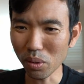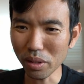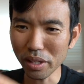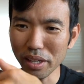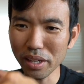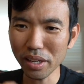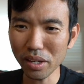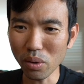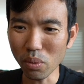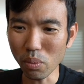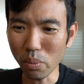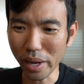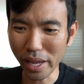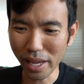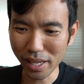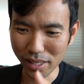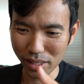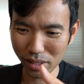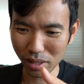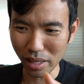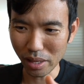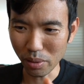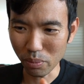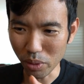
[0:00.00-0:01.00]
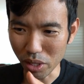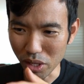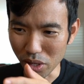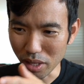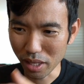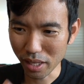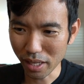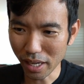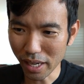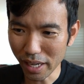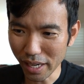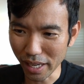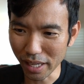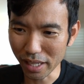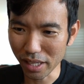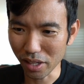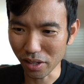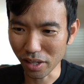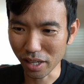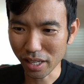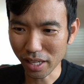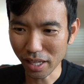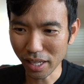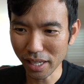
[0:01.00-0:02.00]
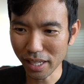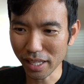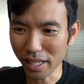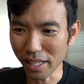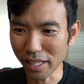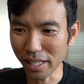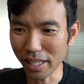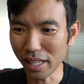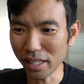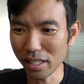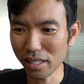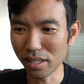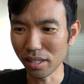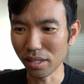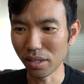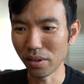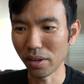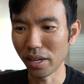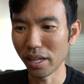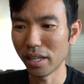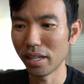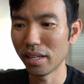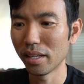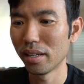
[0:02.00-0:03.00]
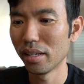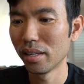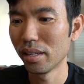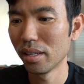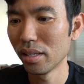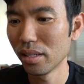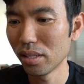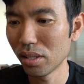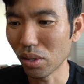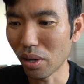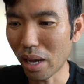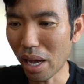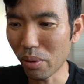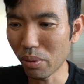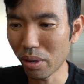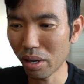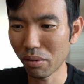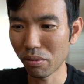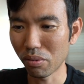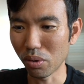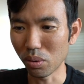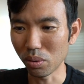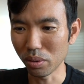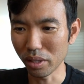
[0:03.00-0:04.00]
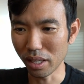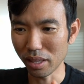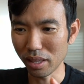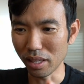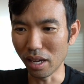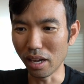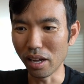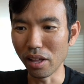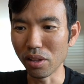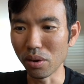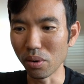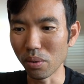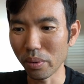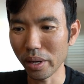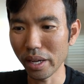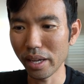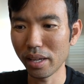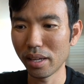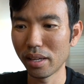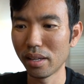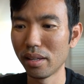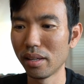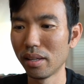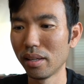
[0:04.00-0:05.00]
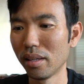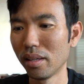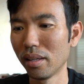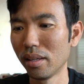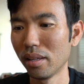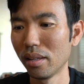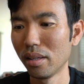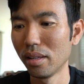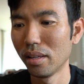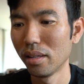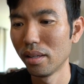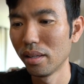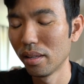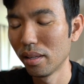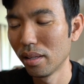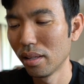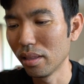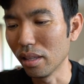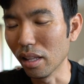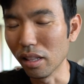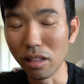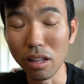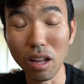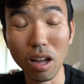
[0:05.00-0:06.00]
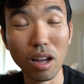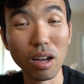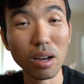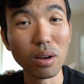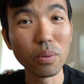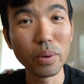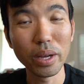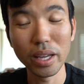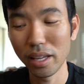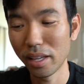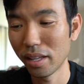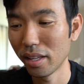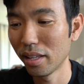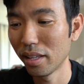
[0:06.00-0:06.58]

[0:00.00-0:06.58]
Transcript: in a way so then when you cut it, you're cutting against the grain. So I would have rolled it the other way, the long way.